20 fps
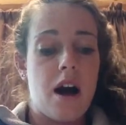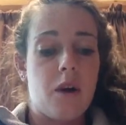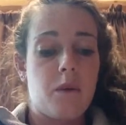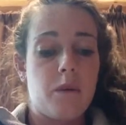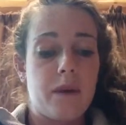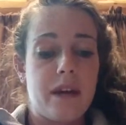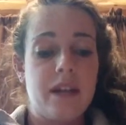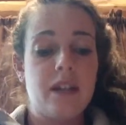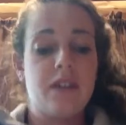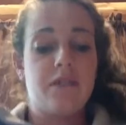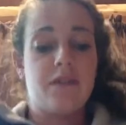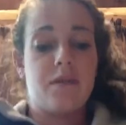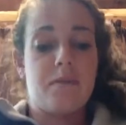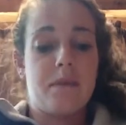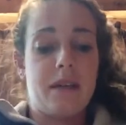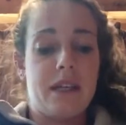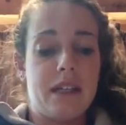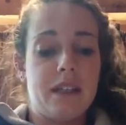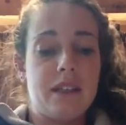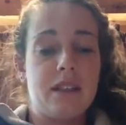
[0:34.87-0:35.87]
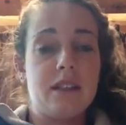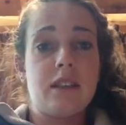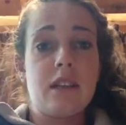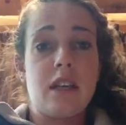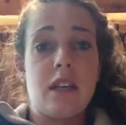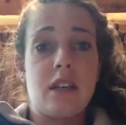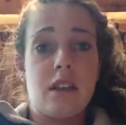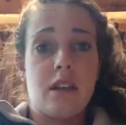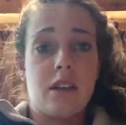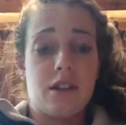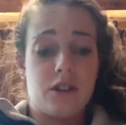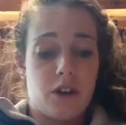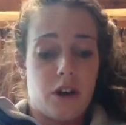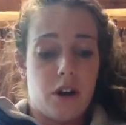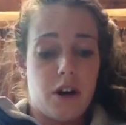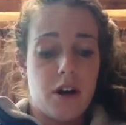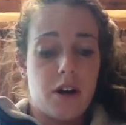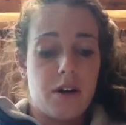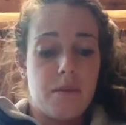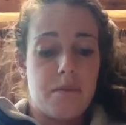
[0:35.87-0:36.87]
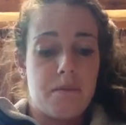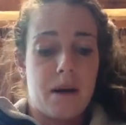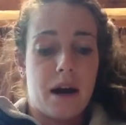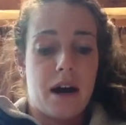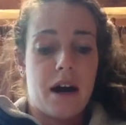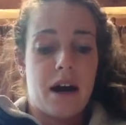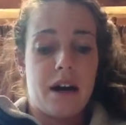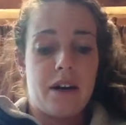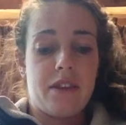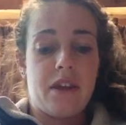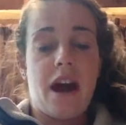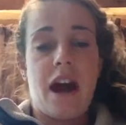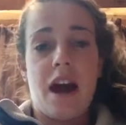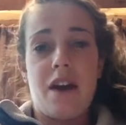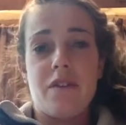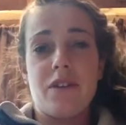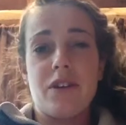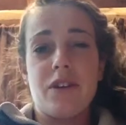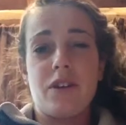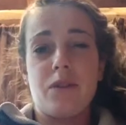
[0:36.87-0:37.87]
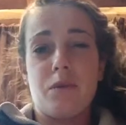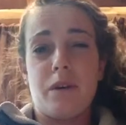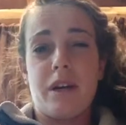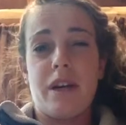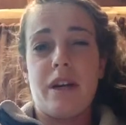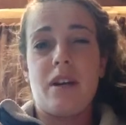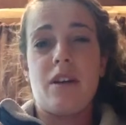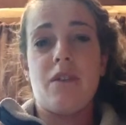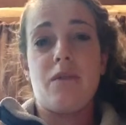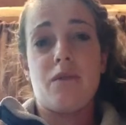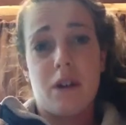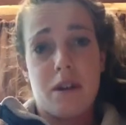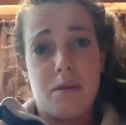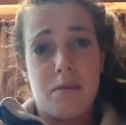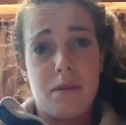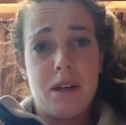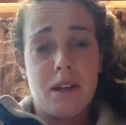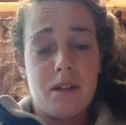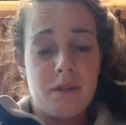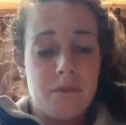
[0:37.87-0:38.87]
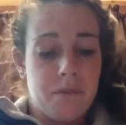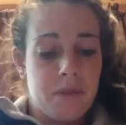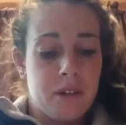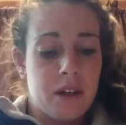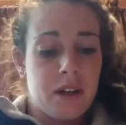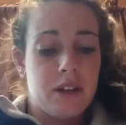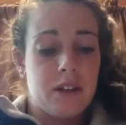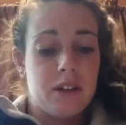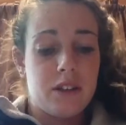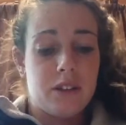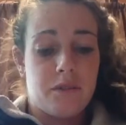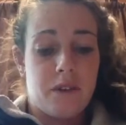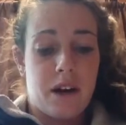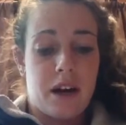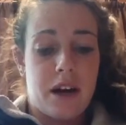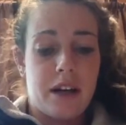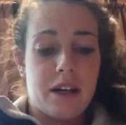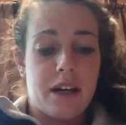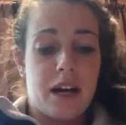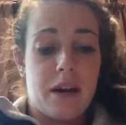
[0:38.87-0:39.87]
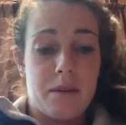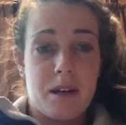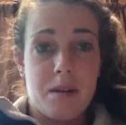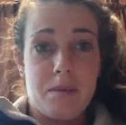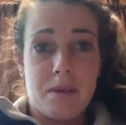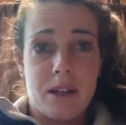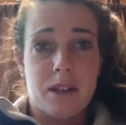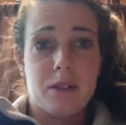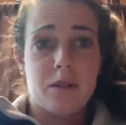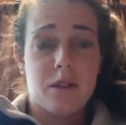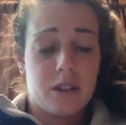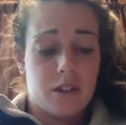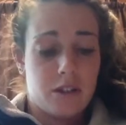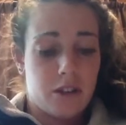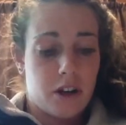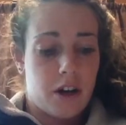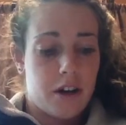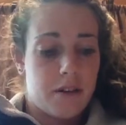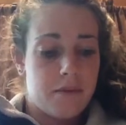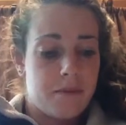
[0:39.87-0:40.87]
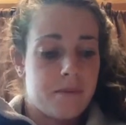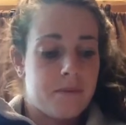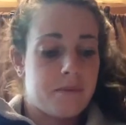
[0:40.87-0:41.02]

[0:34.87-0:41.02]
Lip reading: weight of the beans in the jar by the average weight of one bean to find how many beans were in the jar.